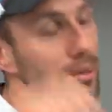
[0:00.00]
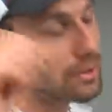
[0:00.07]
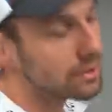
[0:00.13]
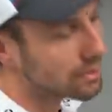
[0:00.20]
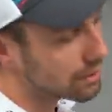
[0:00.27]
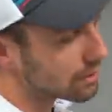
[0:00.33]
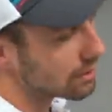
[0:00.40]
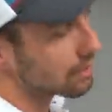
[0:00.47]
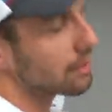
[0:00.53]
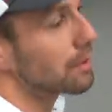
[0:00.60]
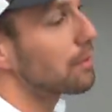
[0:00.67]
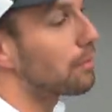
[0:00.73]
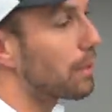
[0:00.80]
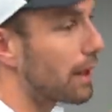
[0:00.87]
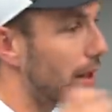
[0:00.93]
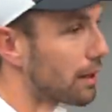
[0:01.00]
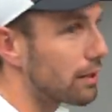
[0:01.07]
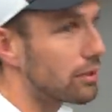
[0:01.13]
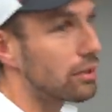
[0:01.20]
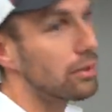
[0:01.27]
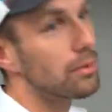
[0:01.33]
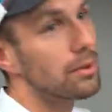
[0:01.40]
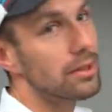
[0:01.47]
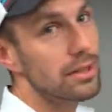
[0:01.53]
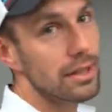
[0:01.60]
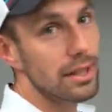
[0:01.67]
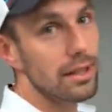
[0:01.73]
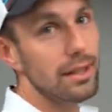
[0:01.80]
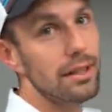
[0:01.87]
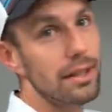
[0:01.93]
was to compare the two and
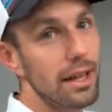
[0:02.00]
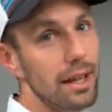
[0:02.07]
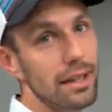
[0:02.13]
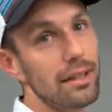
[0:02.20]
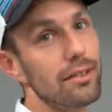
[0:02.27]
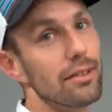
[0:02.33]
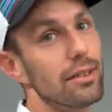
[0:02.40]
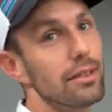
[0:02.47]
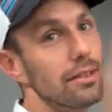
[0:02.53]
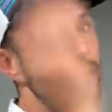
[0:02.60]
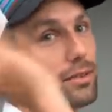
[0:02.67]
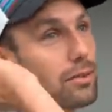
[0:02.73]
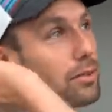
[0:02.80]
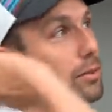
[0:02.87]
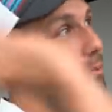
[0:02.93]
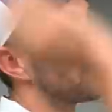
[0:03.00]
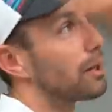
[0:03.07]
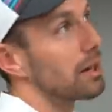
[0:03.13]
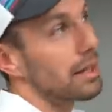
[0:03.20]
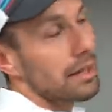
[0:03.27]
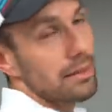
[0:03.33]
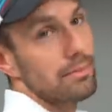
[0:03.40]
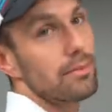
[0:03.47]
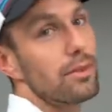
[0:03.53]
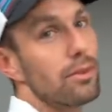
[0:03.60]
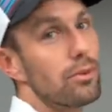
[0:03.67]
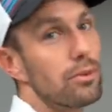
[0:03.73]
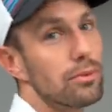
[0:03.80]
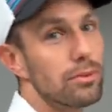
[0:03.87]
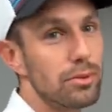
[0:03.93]
see the data and saw my
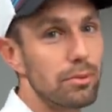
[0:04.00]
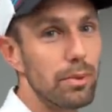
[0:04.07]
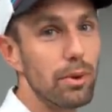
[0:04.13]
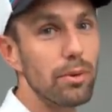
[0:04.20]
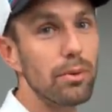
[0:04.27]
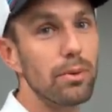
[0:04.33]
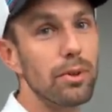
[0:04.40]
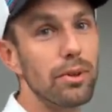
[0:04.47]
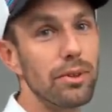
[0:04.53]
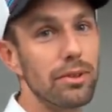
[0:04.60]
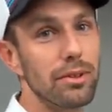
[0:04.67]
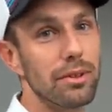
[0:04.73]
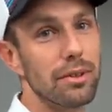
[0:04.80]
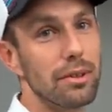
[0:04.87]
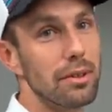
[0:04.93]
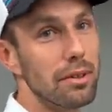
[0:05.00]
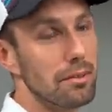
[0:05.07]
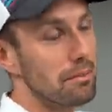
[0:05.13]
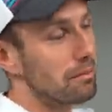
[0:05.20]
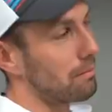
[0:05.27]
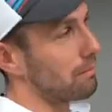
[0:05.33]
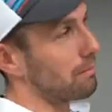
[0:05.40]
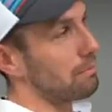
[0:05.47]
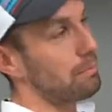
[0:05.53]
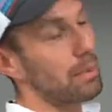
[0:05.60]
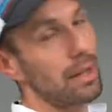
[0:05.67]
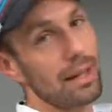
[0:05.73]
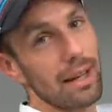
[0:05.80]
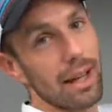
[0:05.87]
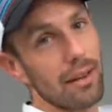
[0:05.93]
launch ball was
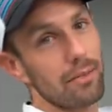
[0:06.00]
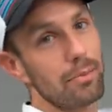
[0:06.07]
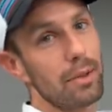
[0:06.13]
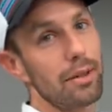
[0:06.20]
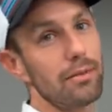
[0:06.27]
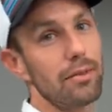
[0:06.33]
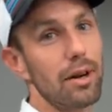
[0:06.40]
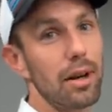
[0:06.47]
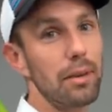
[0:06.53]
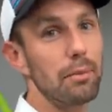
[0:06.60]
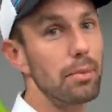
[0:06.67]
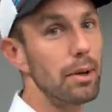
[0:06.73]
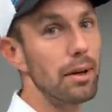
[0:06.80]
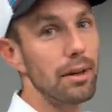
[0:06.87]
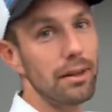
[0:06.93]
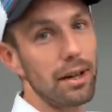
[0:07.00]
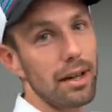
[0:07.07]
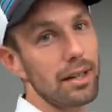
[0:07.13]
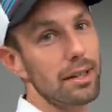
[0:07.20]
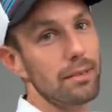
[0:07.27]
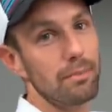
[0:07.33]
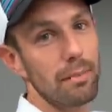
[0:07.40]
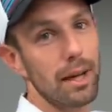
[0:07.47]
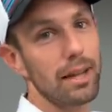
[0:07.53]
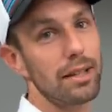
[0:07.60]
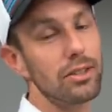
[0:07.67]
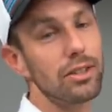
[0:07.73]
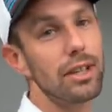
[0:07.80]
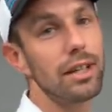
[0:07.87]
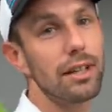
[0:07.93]
bit left, bit right, but I could
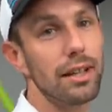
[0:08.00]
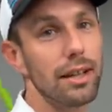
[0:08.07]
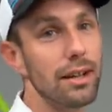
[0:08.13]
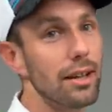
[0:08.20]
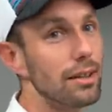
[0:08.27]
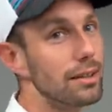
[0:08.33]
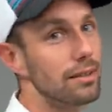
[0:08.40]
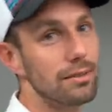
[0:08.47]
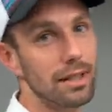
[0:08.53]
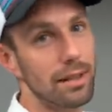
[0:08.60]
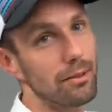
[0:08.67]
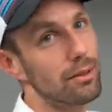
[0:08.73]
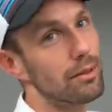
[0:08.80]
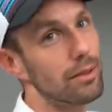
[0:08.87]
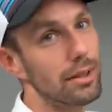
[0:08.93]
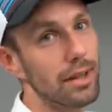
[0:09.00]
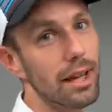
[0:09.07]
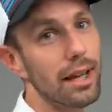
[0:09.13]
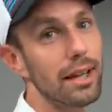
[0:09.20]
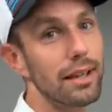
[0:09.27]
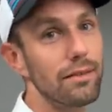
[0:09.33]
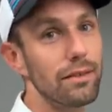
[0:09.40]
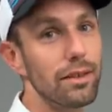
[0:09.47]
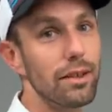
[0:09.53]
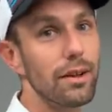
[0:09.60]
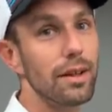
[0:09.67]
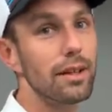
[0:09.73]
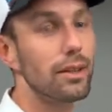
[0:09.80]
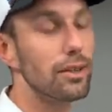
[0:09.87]
manage it, then I'd keep doing that even though I